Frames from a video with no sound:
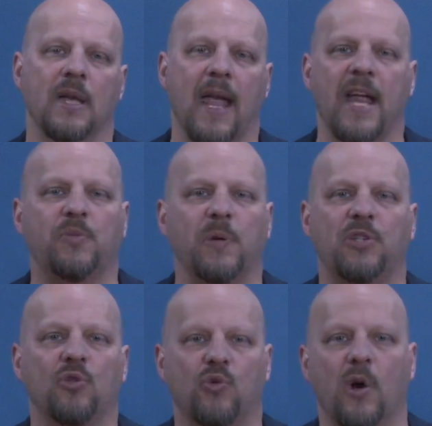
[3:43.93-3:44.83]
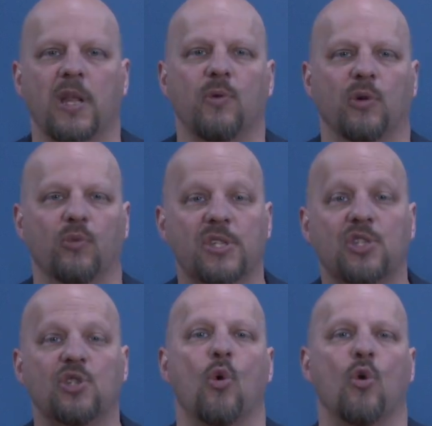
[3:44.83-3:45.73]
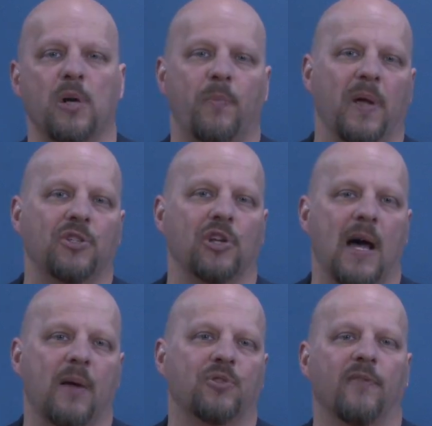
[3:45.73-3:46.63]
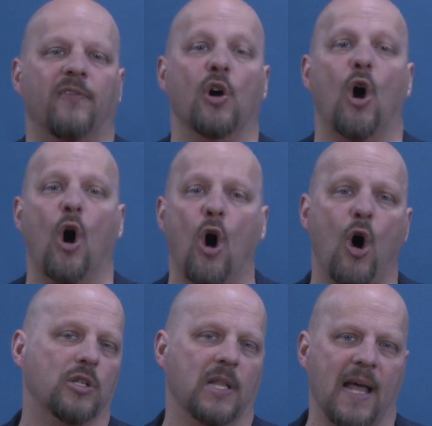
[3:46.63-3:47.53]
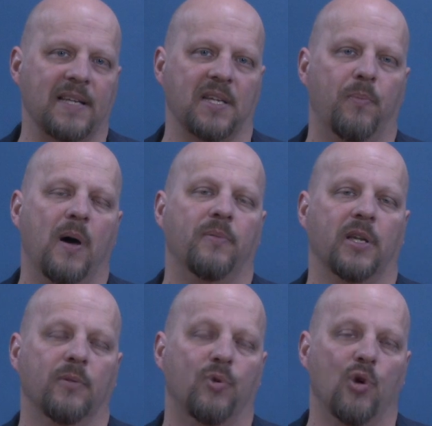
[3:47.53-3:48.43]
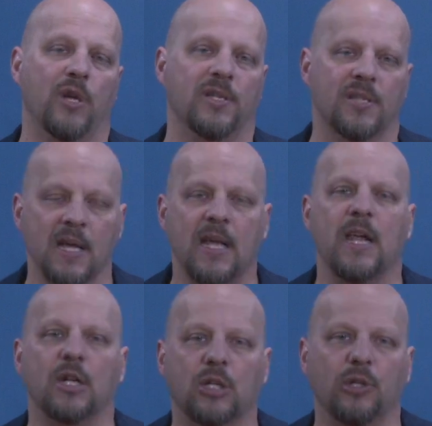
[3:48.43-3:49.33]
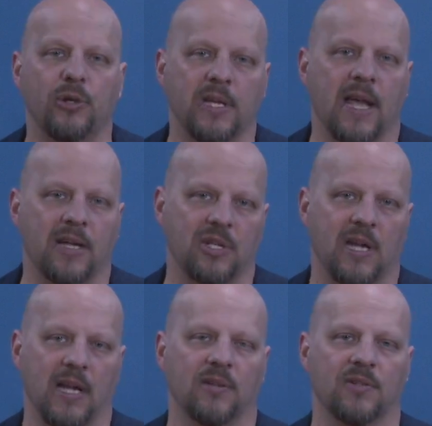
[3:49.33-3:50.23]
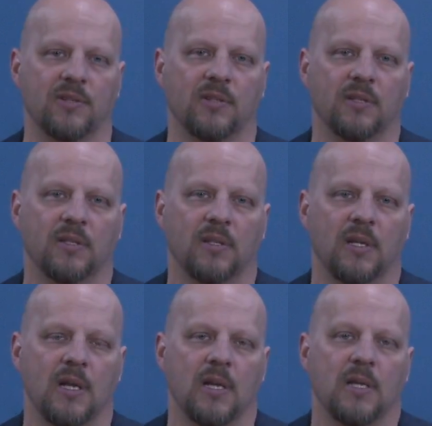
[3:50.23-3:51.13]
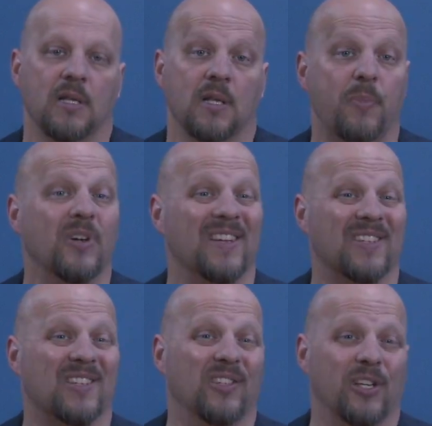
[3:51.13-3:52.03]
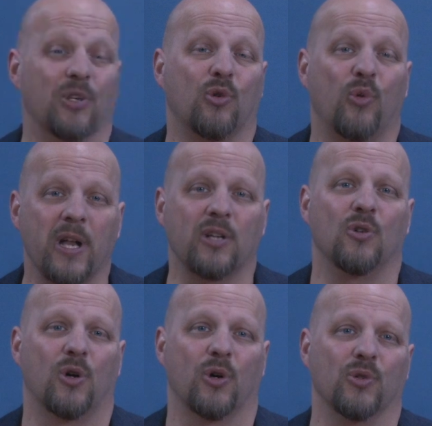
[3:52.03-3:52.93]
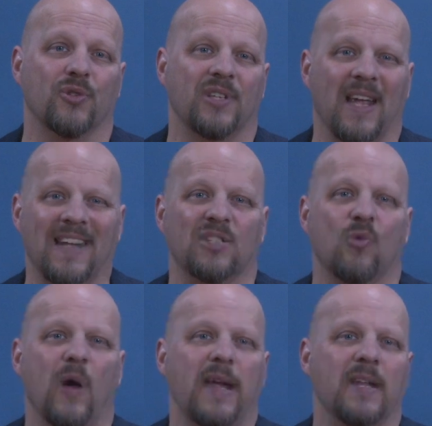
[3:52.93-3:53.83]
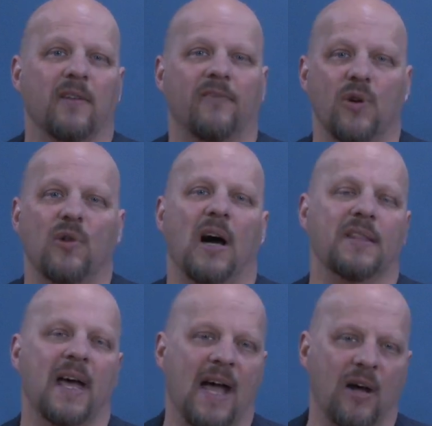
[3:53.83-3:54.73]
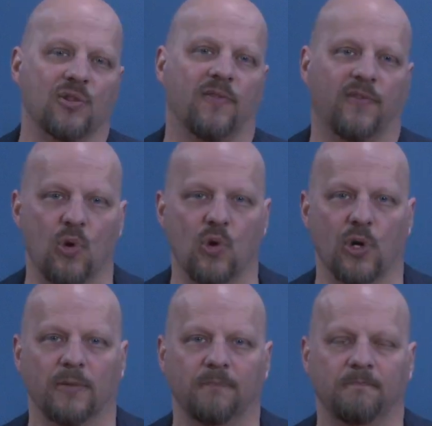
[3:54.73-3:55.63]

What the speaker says: HB 220 would restore a pension option for all Alaska public employees, including educators. The bill has cleared critical hurdles and is awaiting a vote on the House floor.